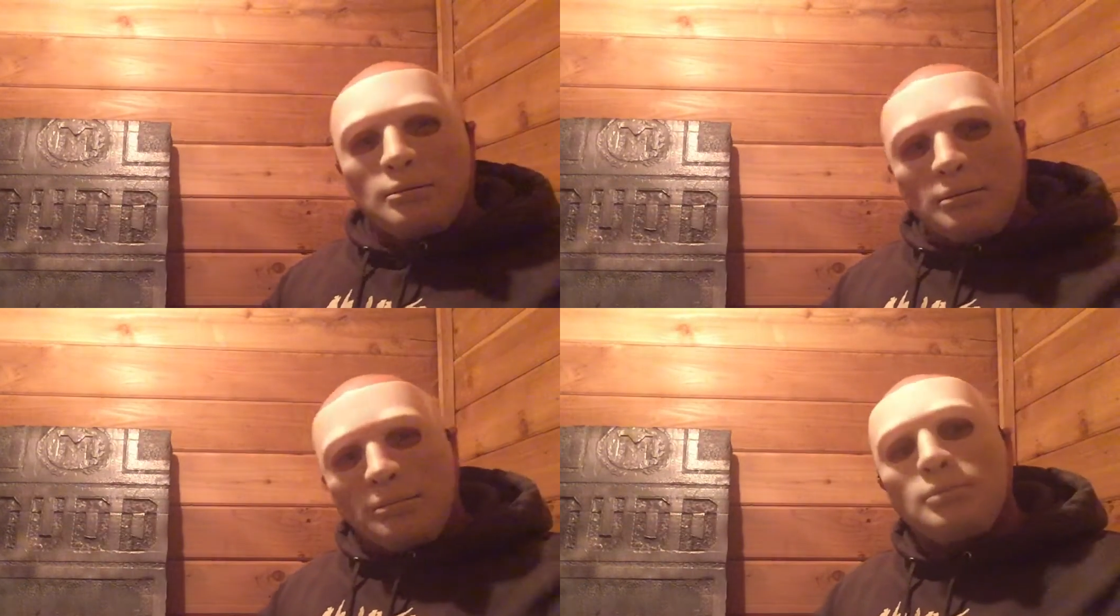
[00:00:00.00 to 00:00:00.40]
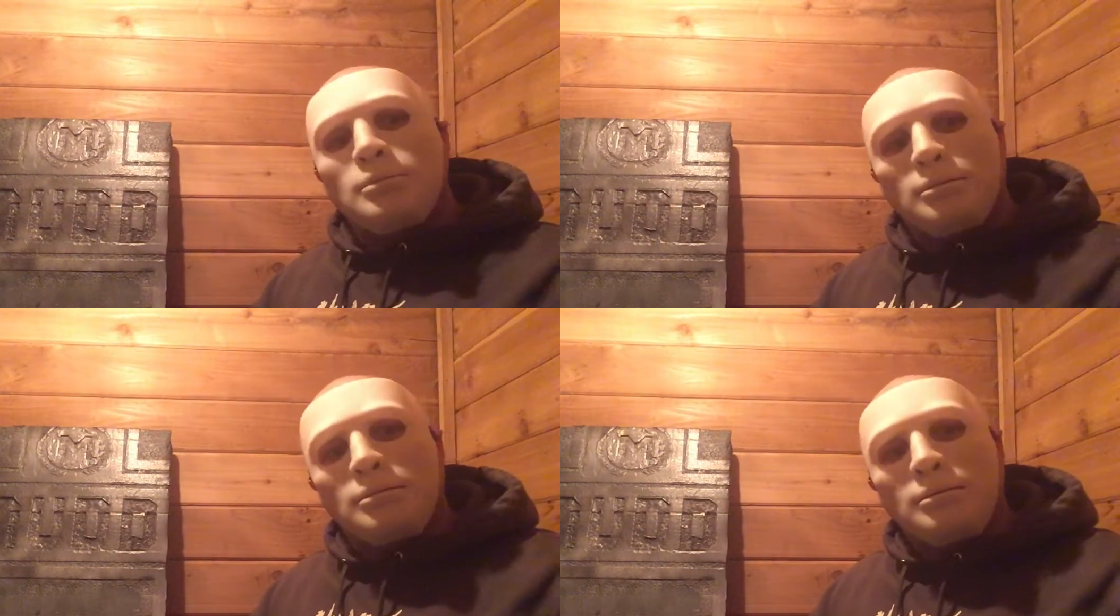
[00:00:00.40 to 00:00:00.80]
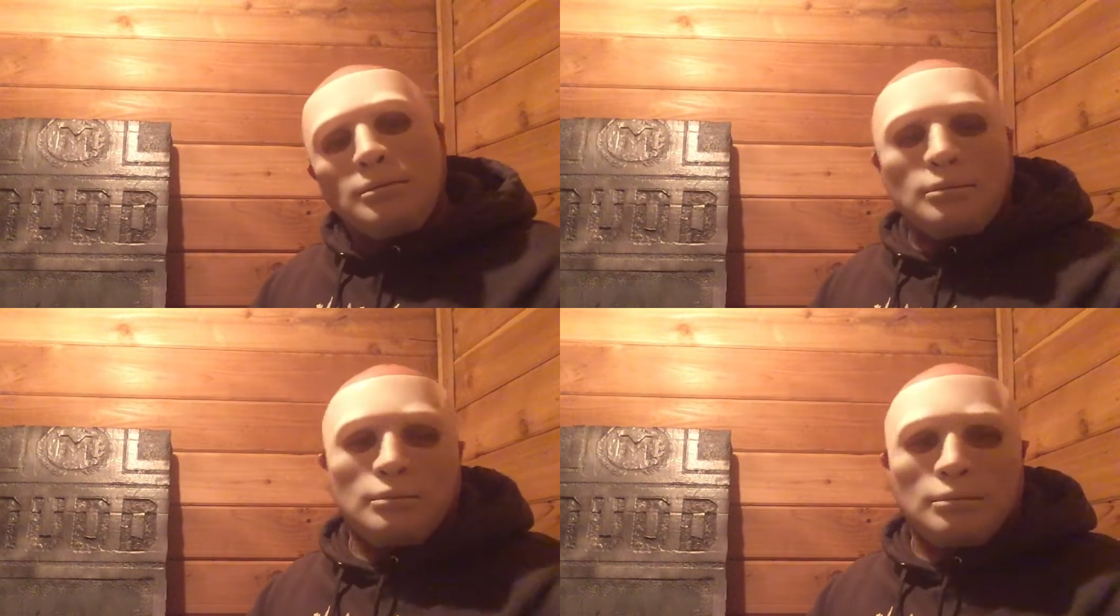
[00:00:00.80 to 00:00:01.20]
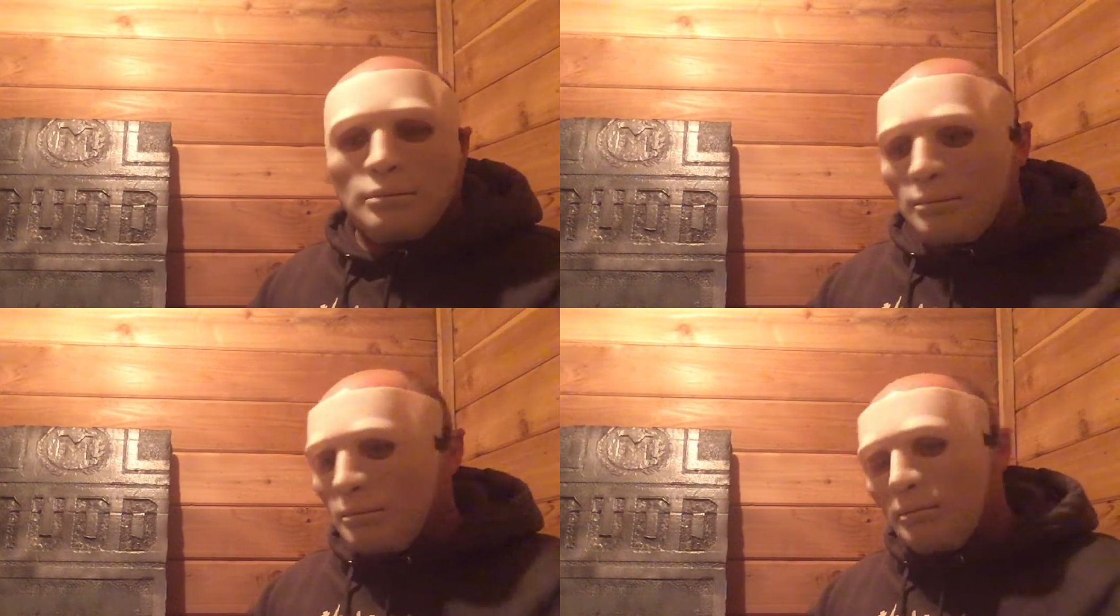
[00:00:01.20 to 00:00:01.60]
graying to it.
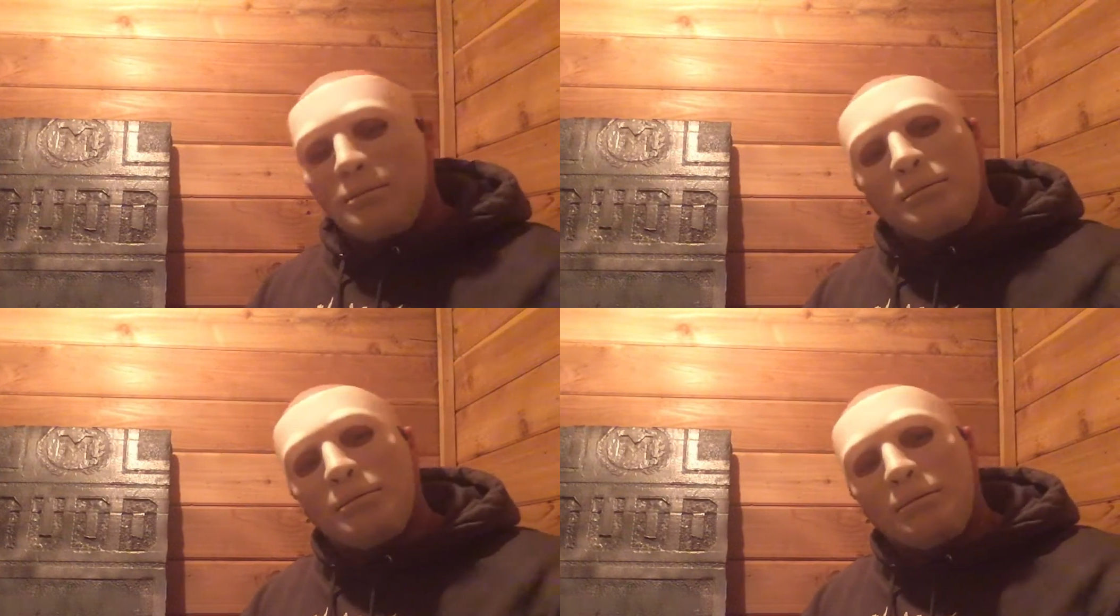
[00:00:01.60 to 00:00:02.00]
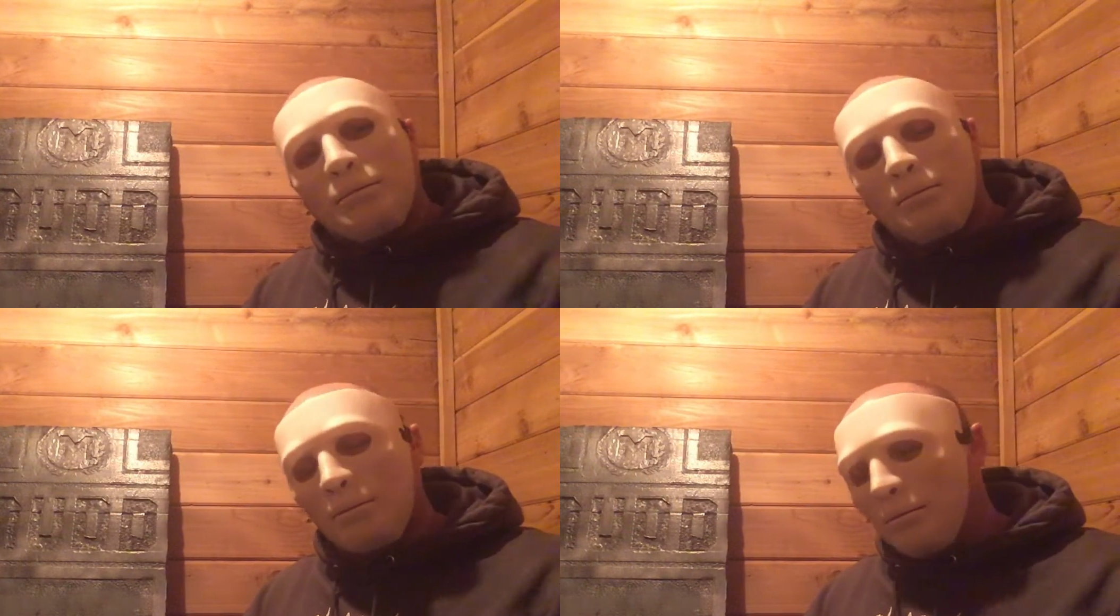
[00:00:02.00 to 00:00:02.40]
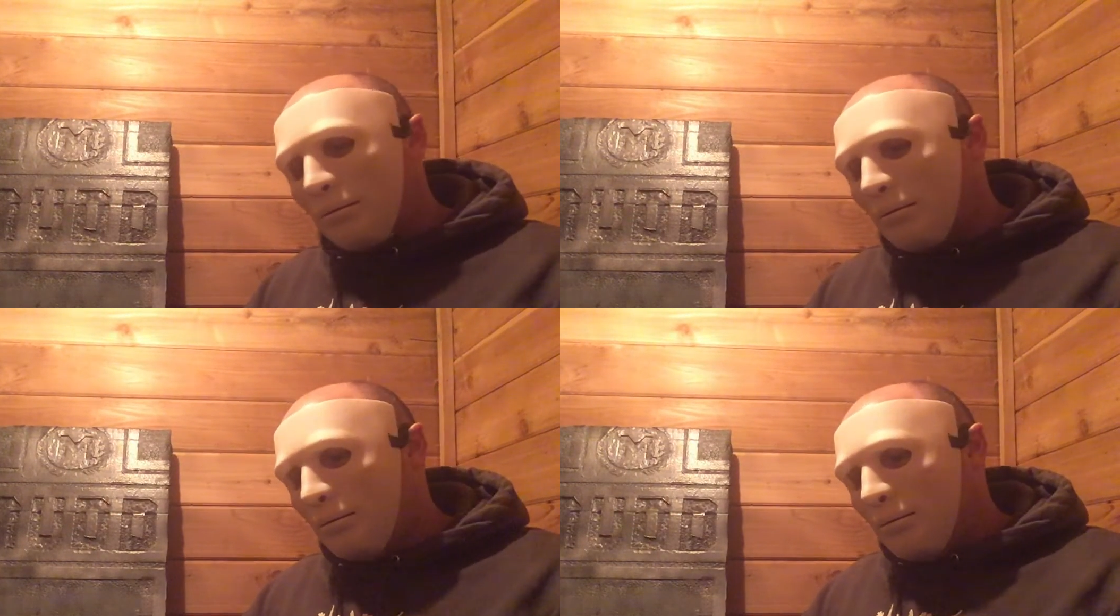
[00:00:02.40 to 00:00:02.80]
Kind of affects with the